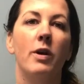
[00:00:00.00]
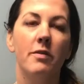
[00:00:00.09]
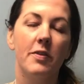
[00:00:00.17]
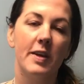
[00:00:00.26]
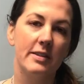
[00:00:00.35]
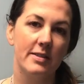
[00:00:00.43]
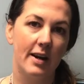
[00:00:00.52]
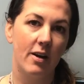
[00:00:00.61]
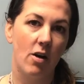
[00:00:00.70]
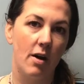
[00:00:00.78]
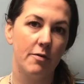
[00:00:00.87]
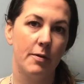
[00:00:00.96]
One of the things that I
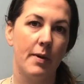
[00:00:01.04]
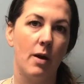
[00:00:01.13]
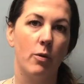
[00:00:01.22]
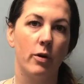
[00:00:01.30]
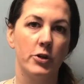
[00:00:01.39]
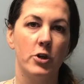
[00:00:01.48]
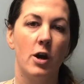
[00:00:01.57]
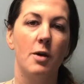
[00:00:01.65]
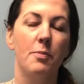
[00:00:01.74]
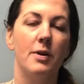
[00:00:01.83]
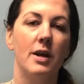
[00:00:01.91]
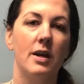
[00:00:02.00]
got from that
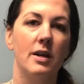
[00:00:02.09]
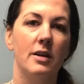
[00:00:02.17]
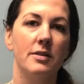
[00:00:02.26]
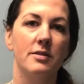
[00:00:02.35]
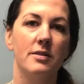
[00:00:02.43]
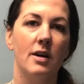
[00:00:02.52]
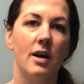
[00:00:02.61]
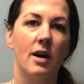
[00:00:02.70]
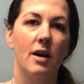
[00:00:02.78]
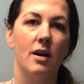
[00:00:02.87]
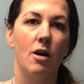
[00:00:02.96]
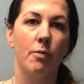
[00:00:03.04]
workshop is
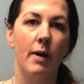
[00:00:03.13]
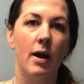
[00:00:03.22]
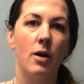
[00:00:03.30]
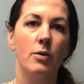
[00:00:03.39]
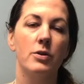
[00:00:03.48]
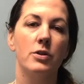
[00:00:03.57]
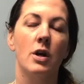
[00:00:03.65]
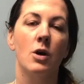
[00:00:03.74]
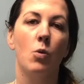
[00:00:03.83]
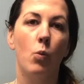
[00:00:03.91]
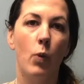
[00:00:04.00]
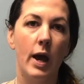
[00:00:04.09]
around
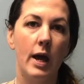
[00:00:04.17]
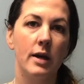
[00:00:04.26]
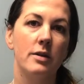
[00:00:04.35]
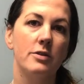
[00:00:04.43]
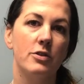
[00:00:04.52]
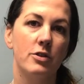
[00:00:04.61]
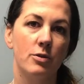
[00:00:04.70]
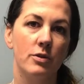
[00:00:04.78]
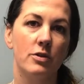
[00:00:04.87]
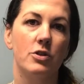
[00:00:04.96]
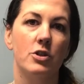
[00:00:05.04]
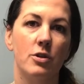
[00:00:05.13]
when
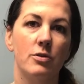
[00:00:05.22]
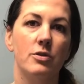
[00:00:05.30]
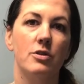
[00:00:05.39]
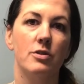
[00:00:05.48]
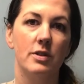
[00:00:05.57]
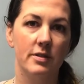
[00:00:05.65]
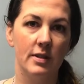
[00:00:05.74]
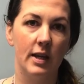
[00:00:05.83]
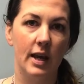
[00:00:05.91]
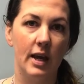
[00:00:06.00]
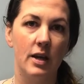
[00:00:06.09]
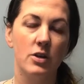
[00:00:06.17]
students choose to
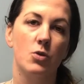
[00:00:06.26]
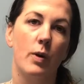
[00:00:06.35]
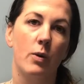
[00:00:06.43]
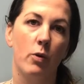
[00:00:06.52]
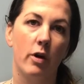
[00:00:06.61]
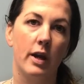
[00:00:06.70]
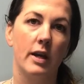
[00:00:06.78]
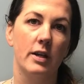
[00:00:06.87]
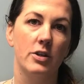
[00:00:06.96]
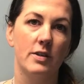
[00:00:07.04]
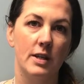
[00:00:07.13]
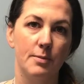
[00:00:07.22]
disengage when working in
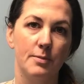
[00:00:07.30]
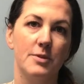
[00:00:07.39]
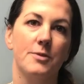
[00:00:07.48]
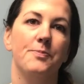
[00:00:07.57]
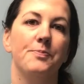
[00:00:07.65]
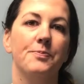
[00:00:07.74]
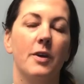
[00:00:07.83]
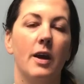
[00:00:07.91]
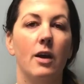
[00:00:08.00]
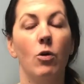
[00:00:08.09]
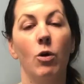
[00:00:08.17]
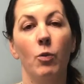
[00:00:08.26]
teams,
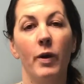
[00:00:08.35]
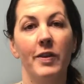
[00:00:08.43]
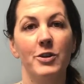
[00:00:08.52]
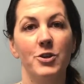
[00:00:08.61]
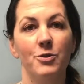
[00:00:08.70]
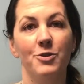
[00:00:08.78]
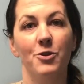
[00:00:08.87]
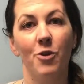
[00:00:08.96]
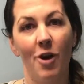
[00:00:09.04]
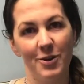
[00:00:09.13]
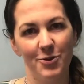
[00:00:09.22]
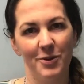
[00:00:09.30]
okay, or when they choose
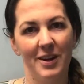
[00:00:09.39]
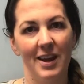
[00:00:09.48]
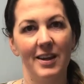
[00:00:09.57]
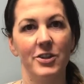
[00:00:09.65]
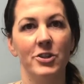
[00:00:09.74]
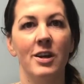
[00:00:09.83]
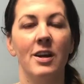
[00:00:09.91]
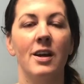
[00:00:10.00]
not to engage.